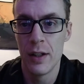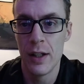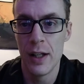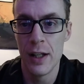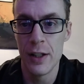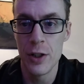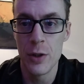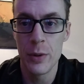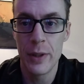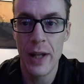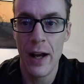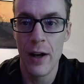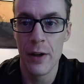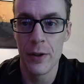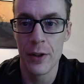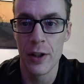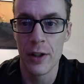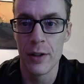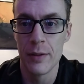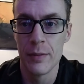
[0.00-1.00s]
and you
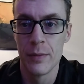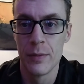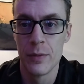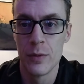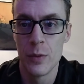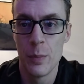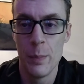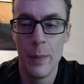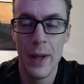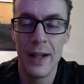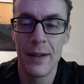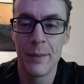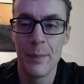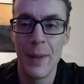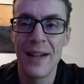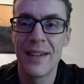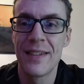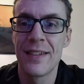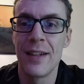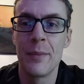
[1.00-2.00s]
counter,
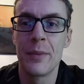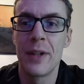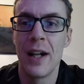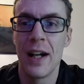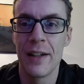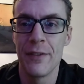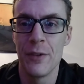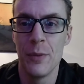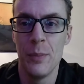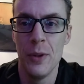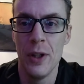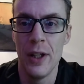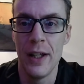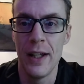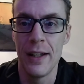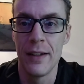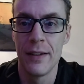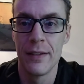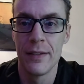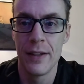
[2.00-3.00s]
make some kind of a
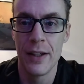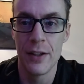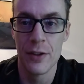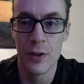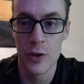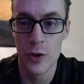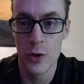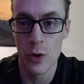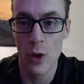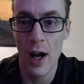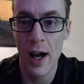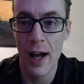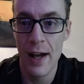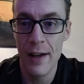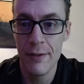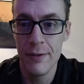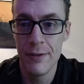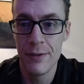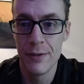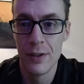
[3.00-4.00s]
play, either
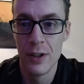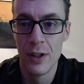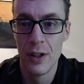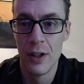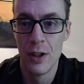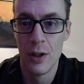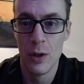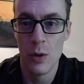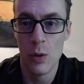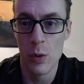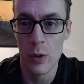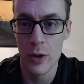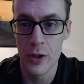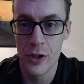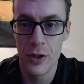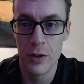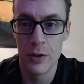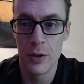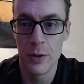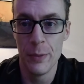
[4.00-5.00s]
drive or
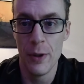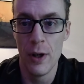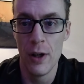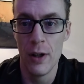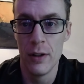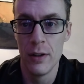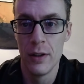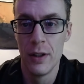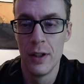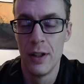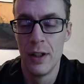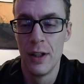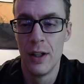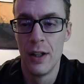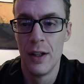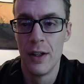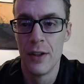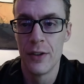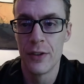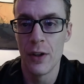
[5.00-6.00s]
shoot the ball.
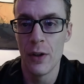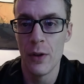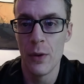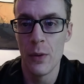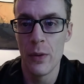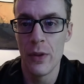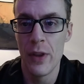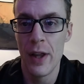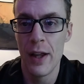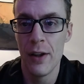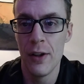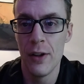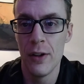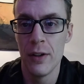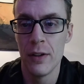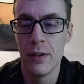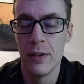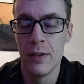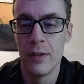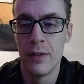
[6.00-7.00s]
So
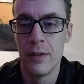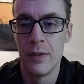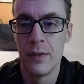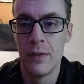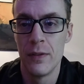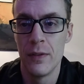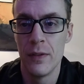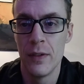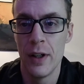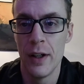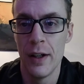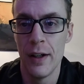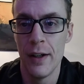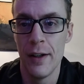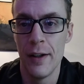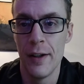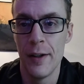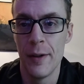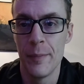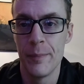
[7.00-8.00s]
they'll
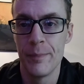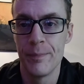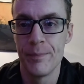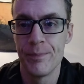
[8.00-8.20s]
uh,